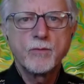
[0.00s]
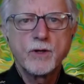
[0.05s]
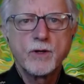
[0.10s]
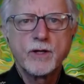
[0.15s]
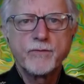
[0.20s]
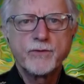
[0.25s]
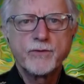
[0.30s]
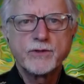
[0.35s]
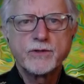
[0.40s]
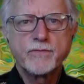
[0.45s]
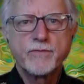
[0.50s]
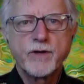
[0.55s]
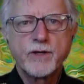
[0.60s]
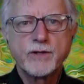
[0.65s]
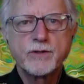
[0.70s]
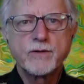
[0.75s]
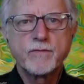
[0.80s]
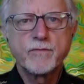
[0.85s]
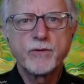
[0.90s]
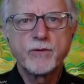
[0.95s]
Life as a
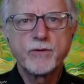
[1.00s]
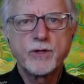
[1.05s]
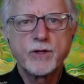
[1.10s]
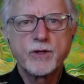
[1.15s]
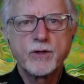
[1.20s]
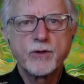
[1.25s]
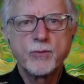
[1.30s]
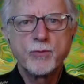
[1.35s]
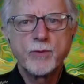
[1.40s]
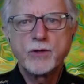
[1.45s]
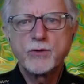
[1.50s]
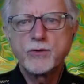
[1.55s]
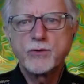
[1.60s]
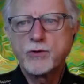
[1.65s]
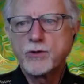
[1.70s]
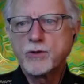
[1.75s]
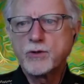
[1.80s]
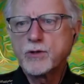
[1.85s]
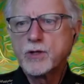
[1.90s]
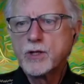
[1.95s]
Festival that you
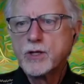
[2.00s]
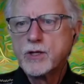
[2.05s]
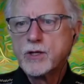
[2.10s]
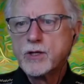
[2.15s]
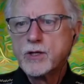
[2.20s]
mentioned